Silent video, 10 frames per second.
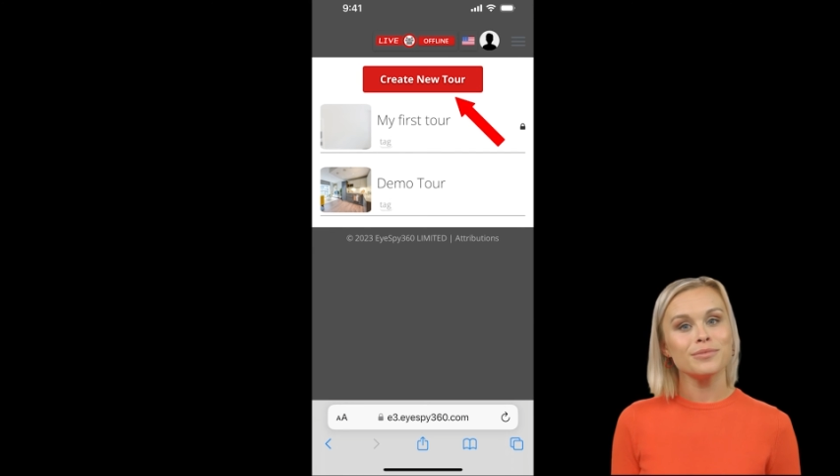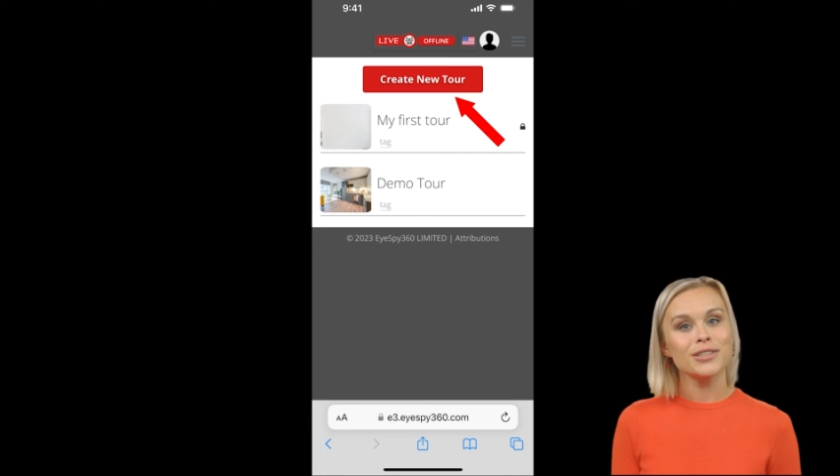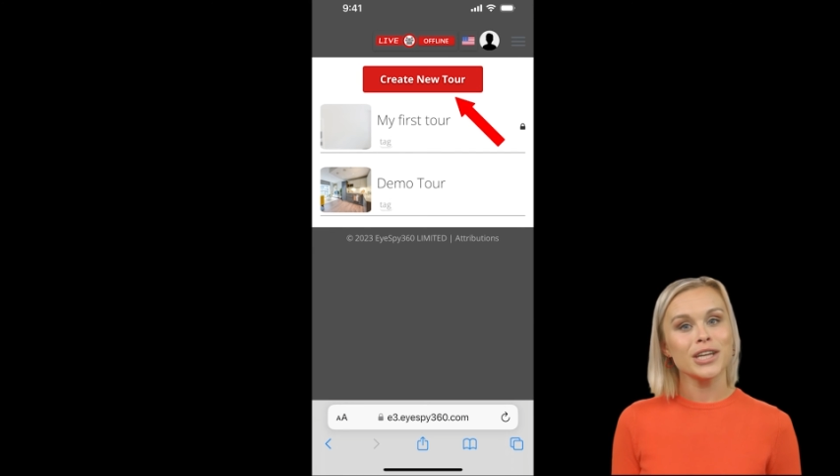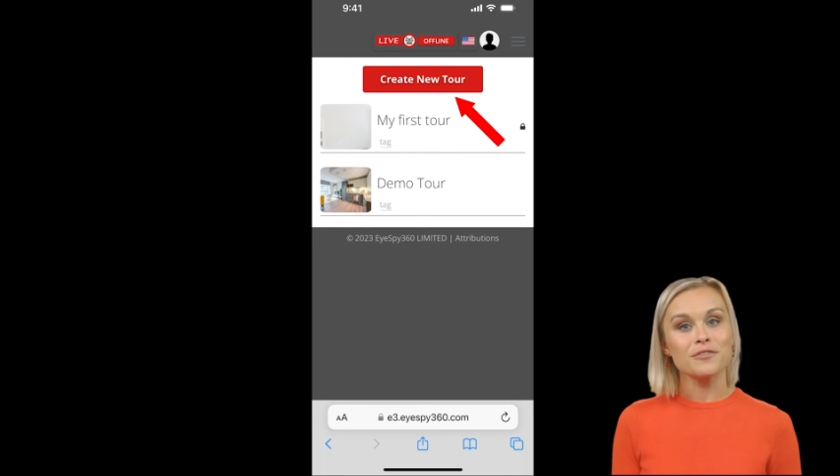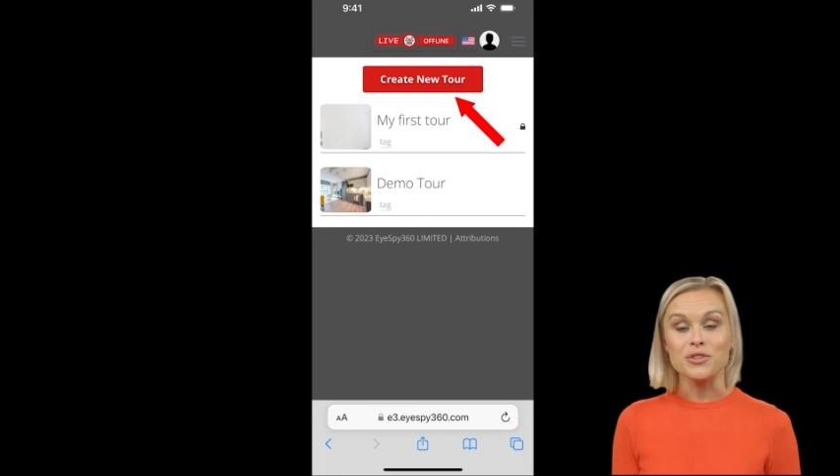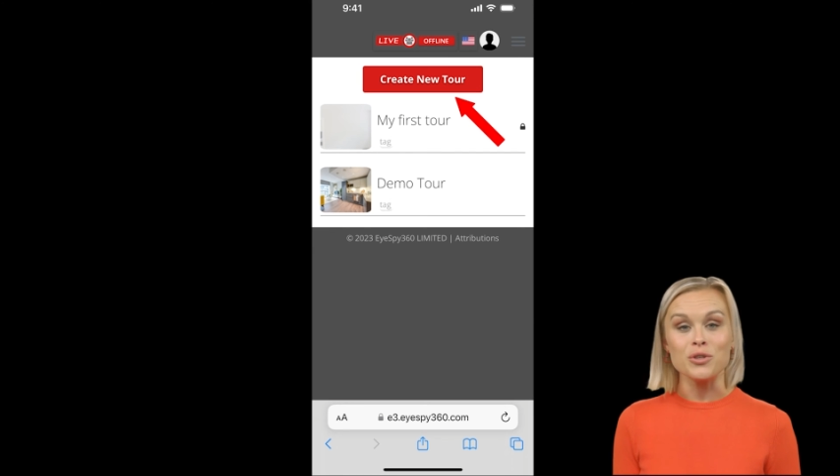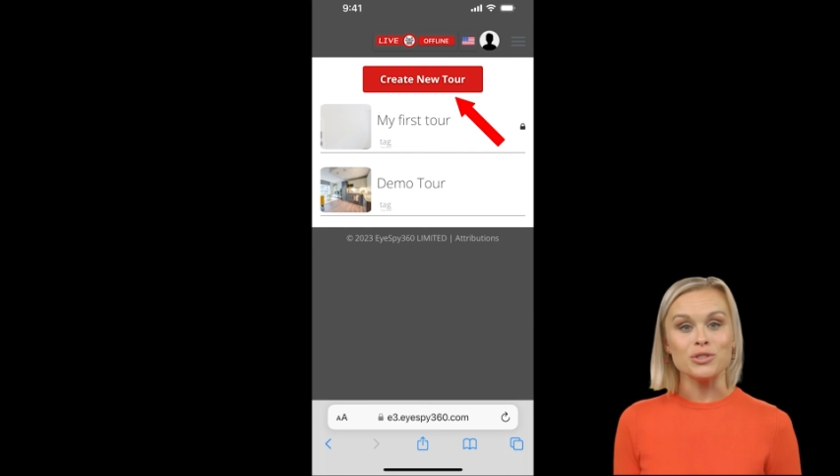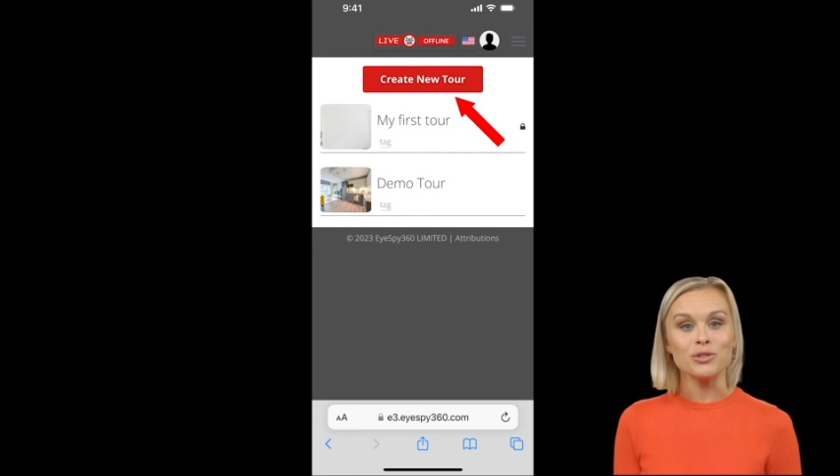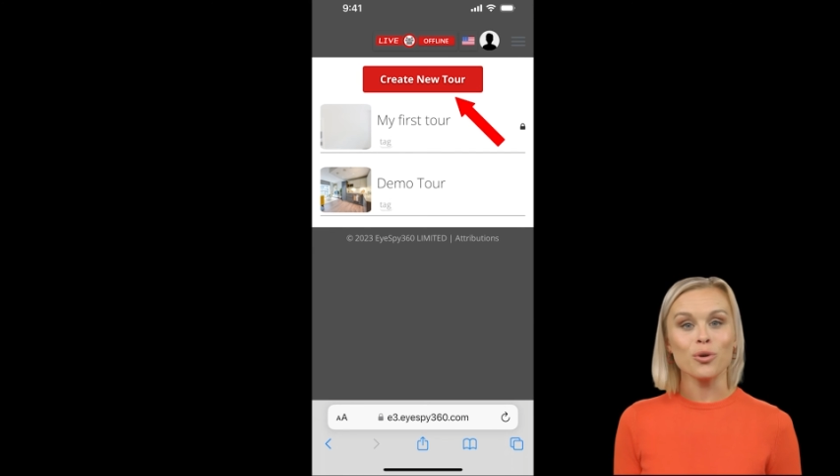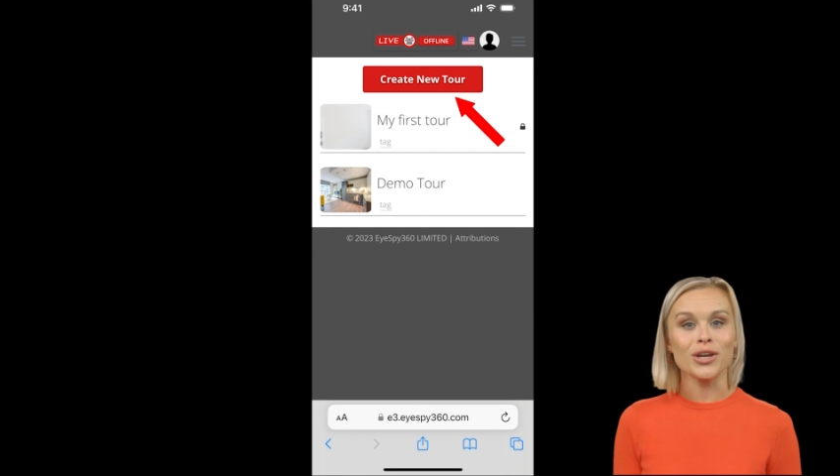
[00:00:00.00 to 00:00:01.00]
Give your
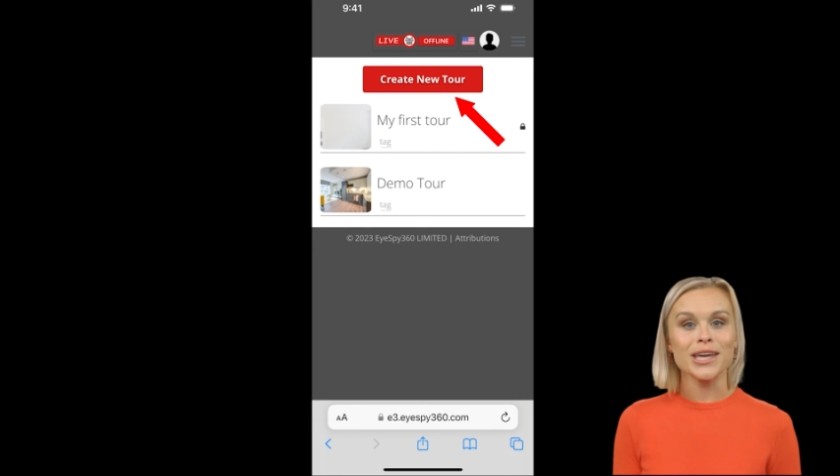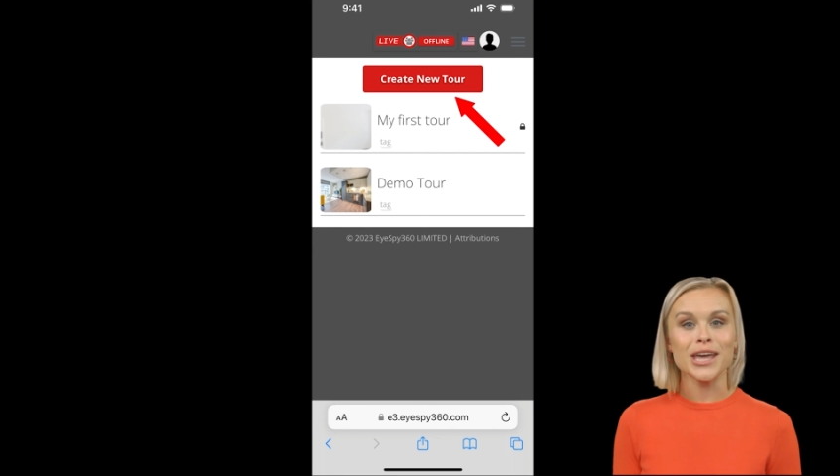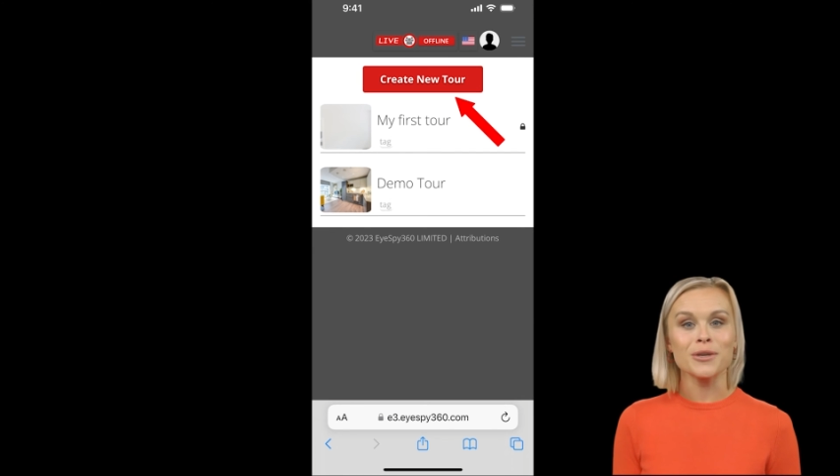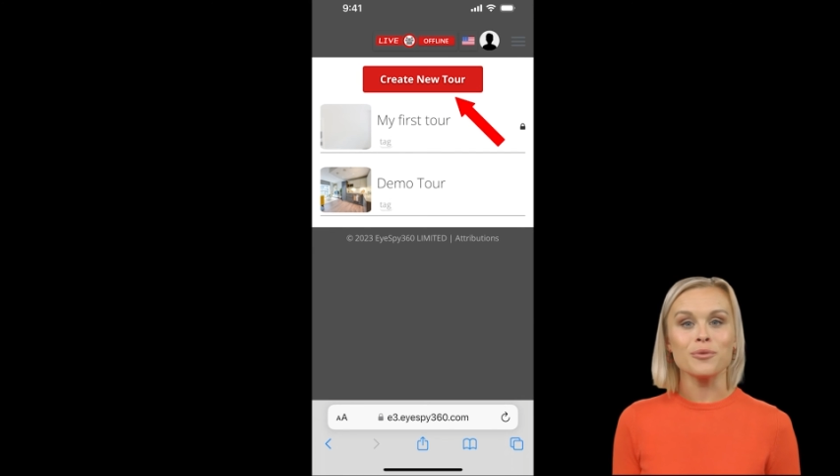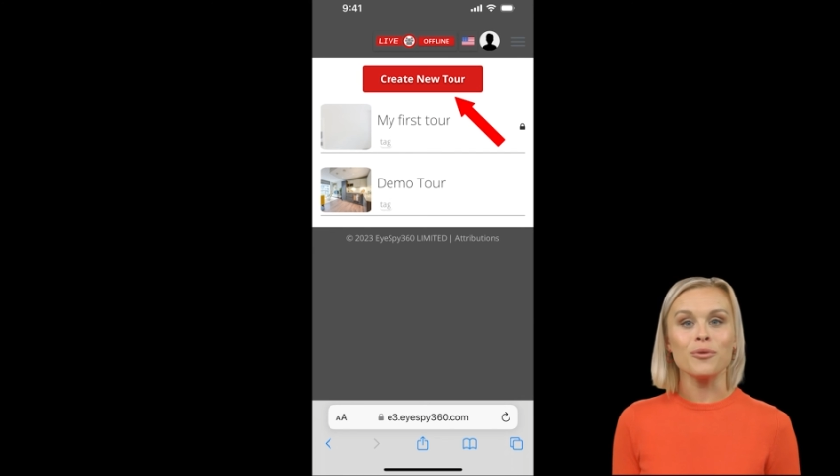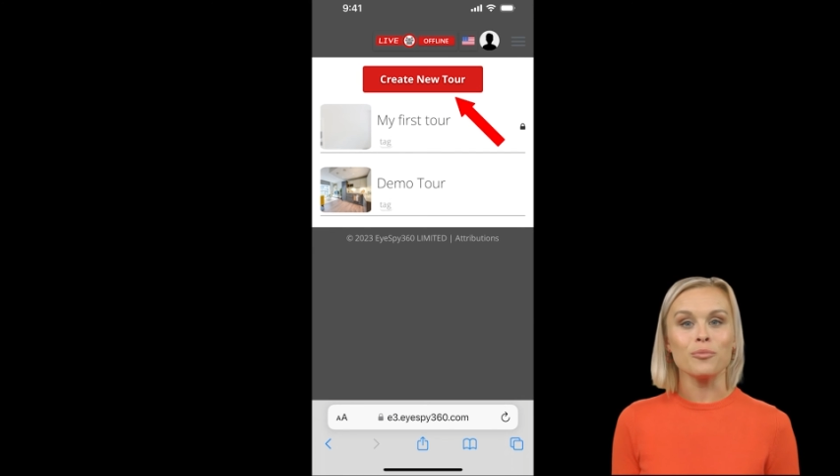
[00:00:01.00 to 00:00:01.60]
tour a name,